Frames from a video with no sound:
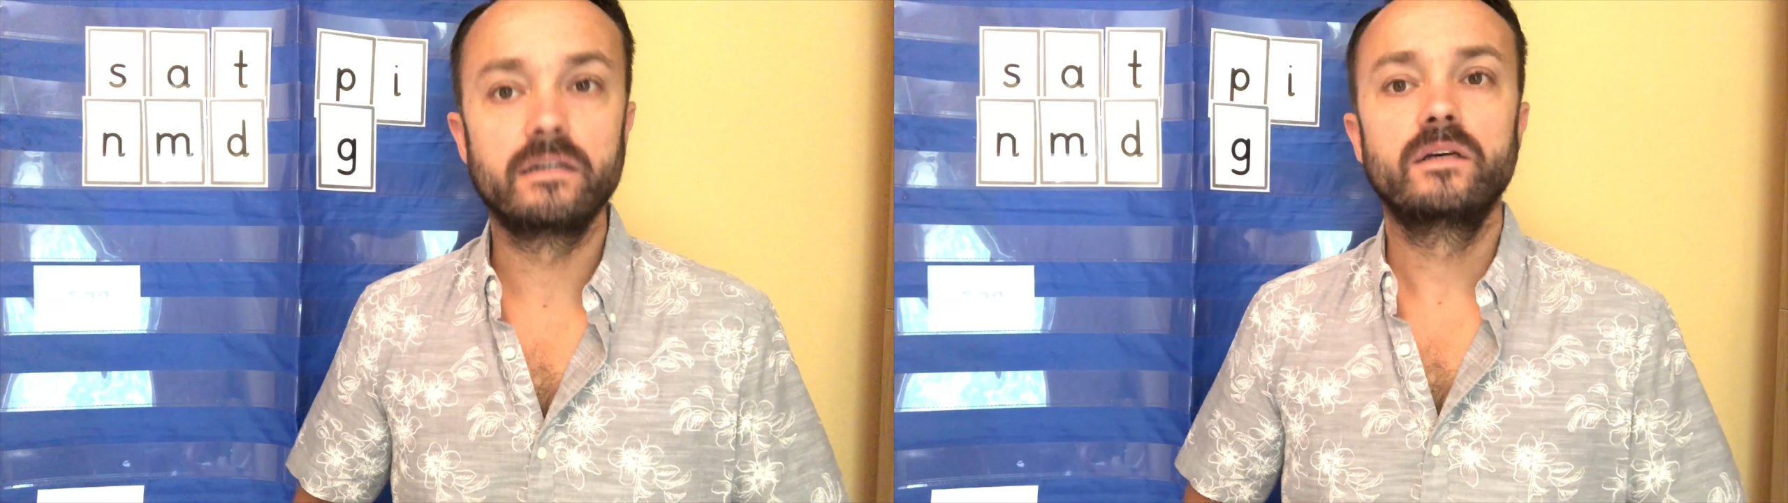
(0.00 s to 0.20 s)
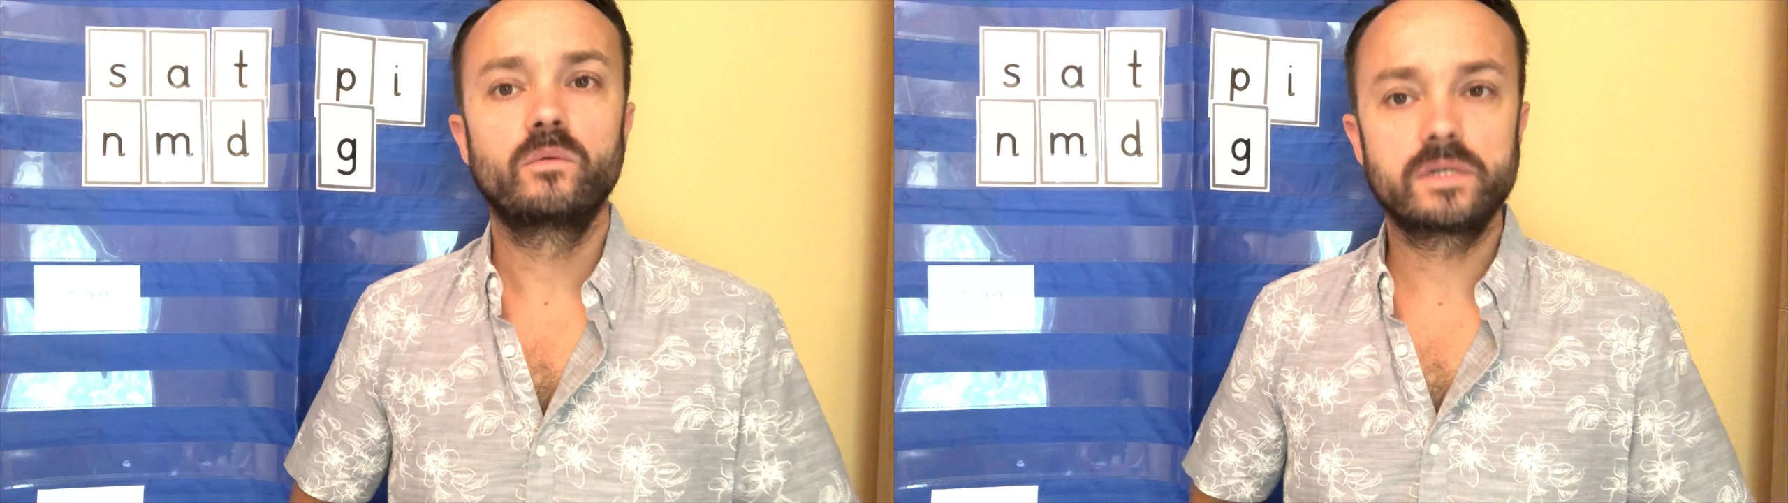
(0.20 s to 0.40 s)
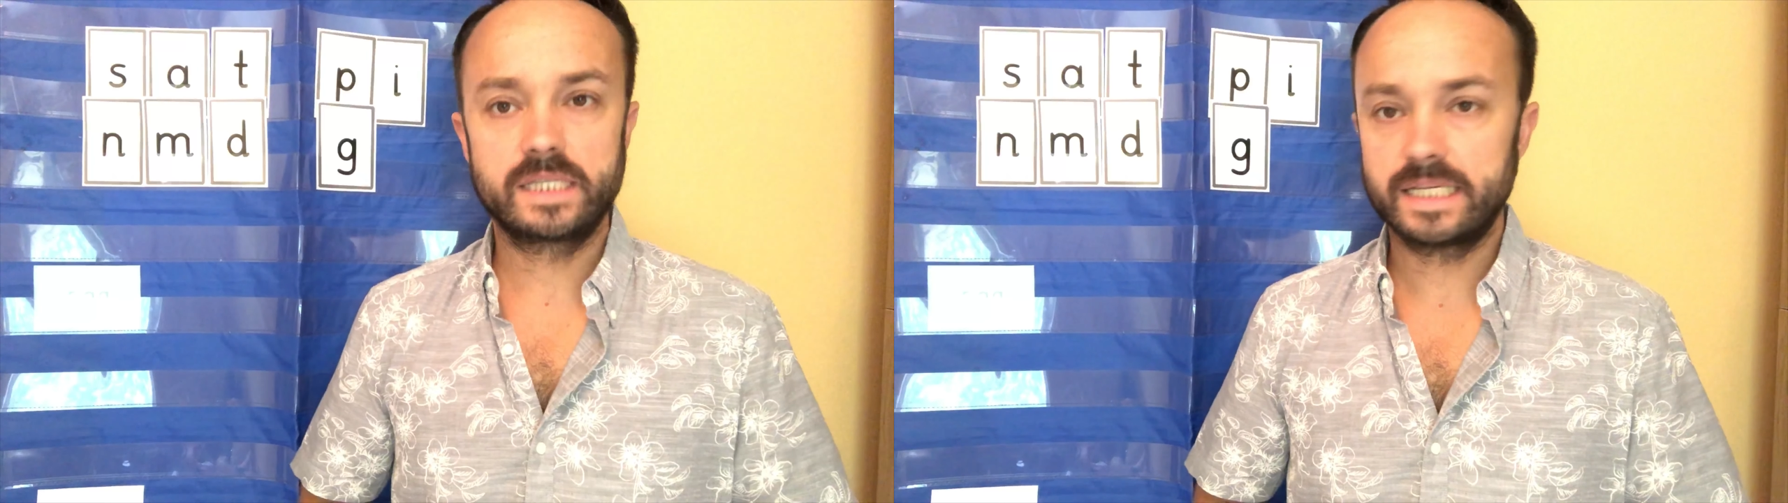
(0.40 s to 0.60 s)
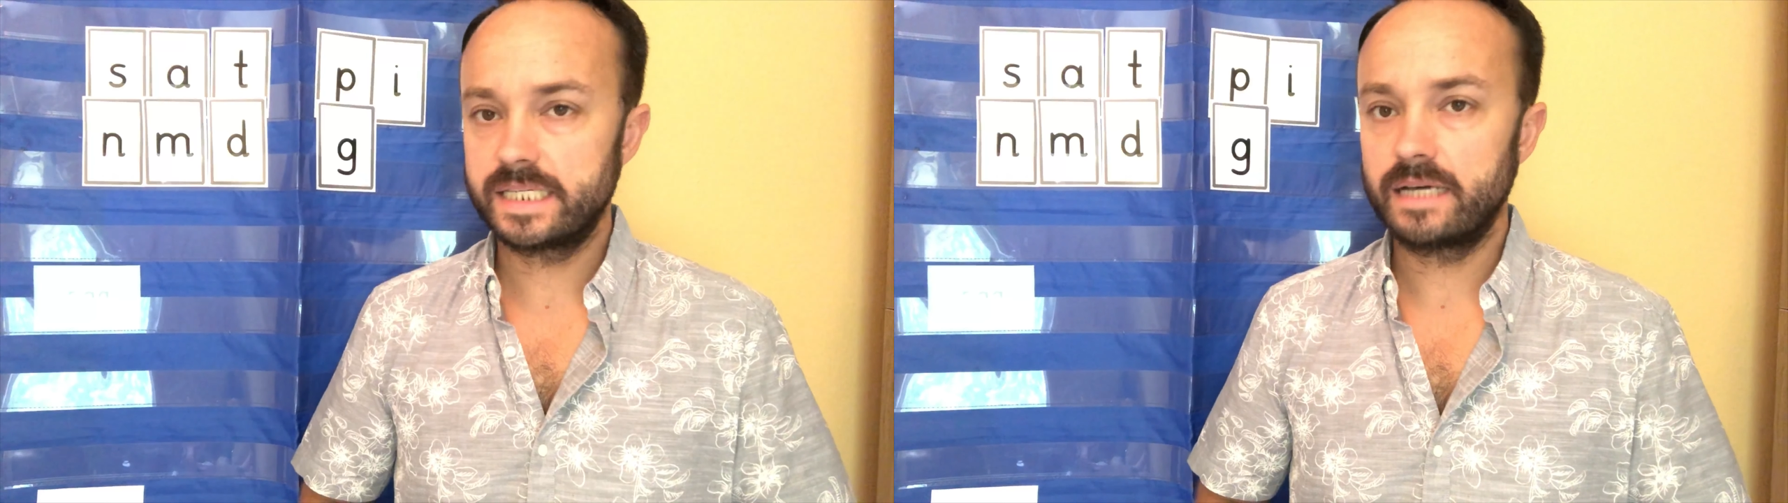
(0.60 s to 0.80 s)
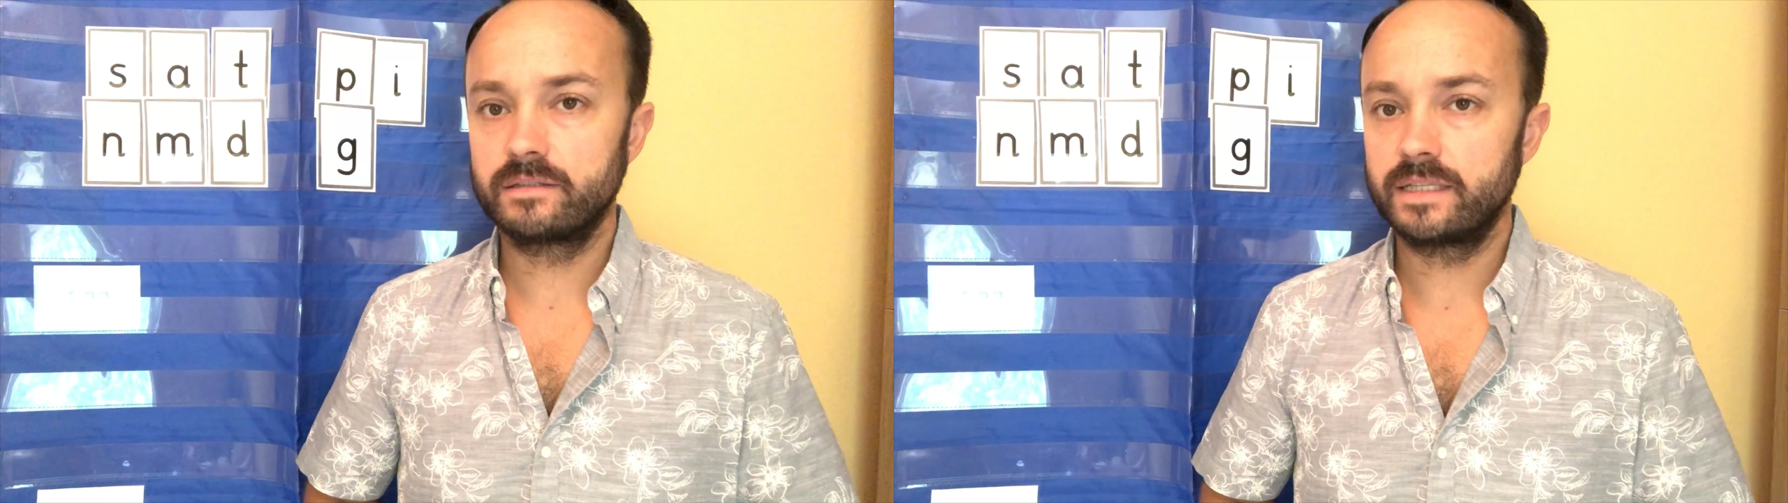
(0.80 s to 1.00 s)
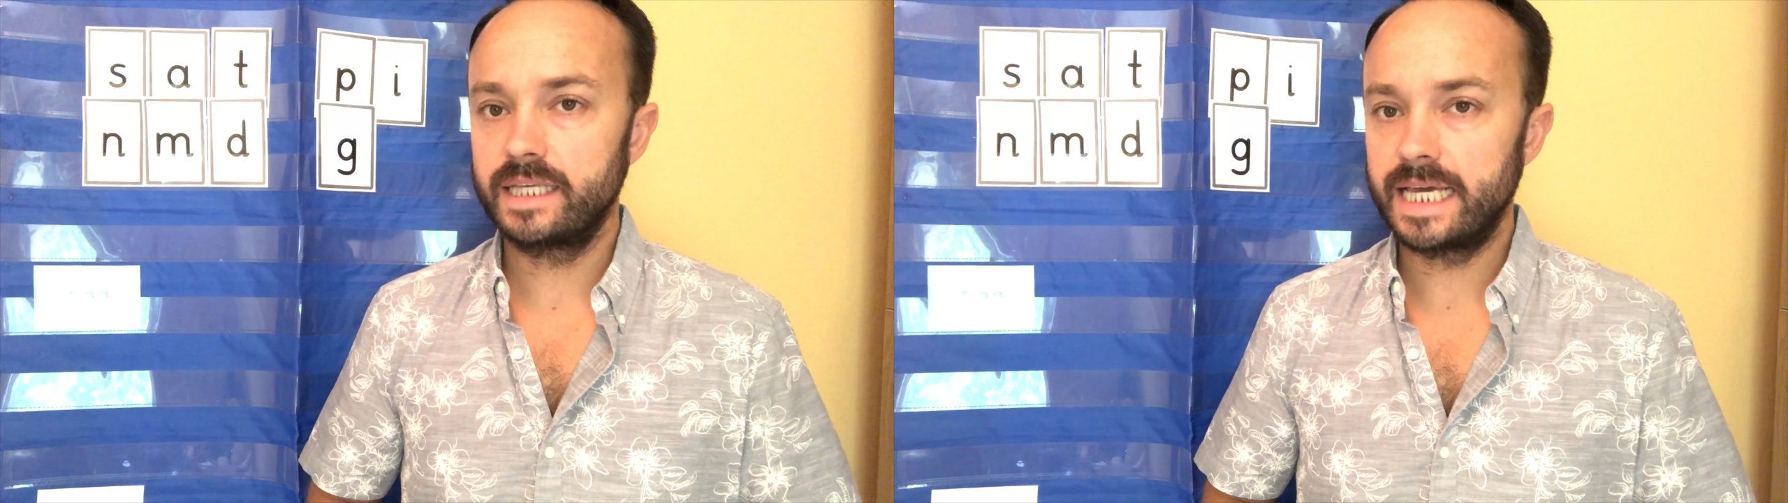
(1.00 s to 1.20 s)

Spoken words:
What's that sound at the